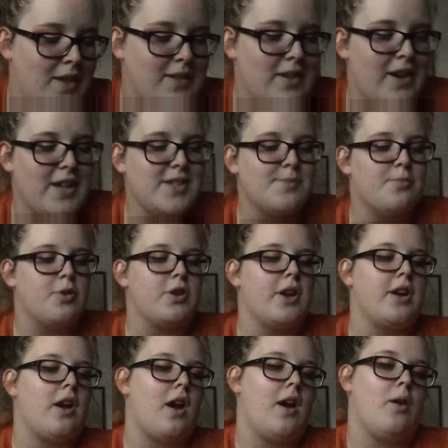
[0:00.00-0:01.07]
The next book I
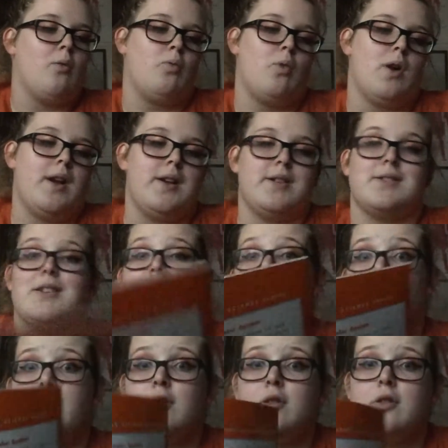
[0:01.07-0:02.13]
got was
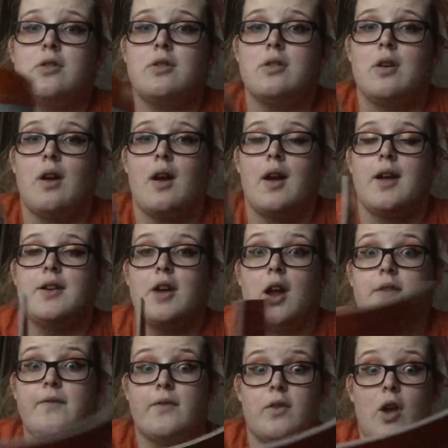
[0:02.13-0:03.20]
another
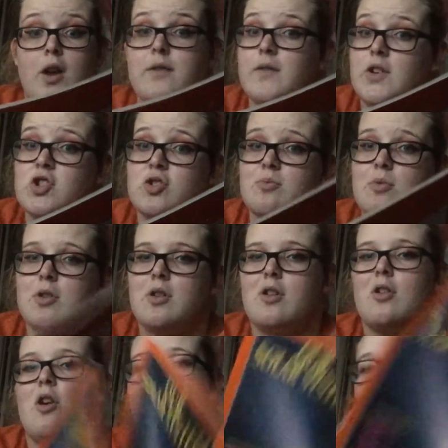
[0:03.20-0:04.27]
non-fiction book
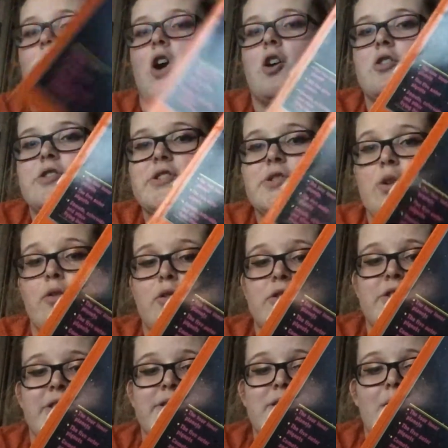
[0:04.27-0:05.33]
called Our Solar
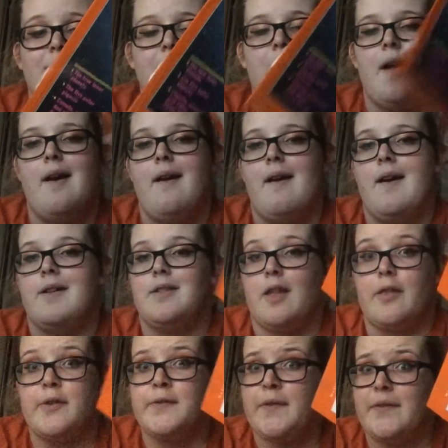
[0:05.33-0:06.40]
System,
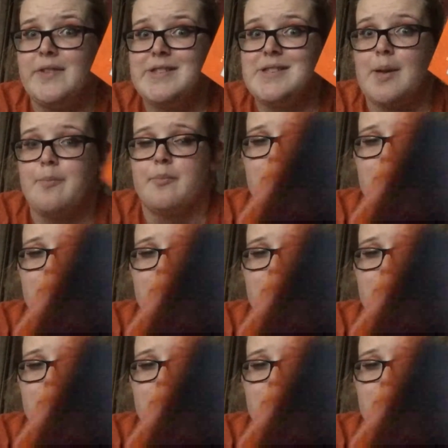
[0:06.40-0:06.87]
another 50-cent